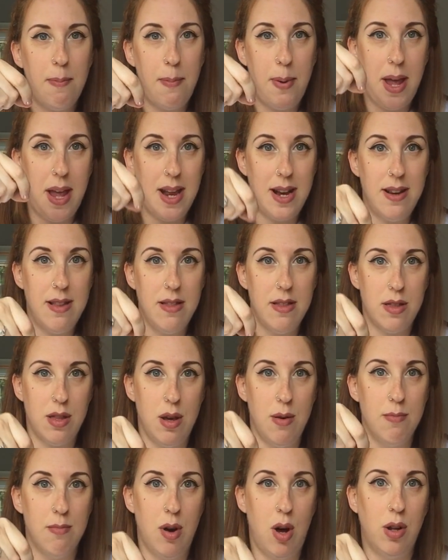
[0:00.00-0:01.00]
pin
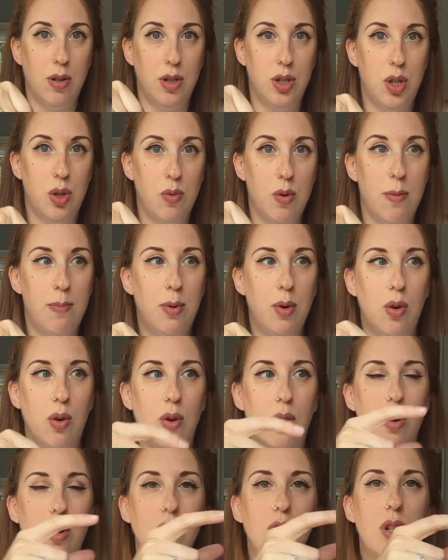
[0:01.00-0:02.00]
them onto a
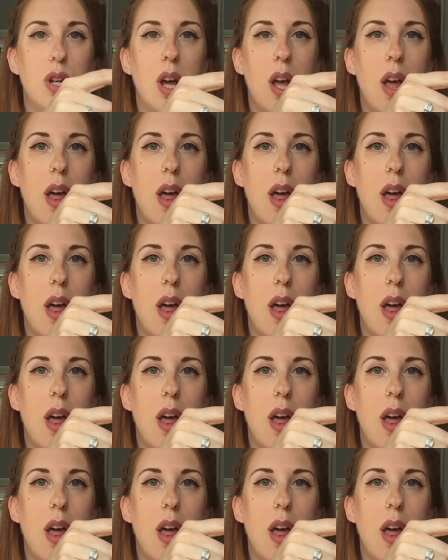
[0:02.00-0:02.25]
board?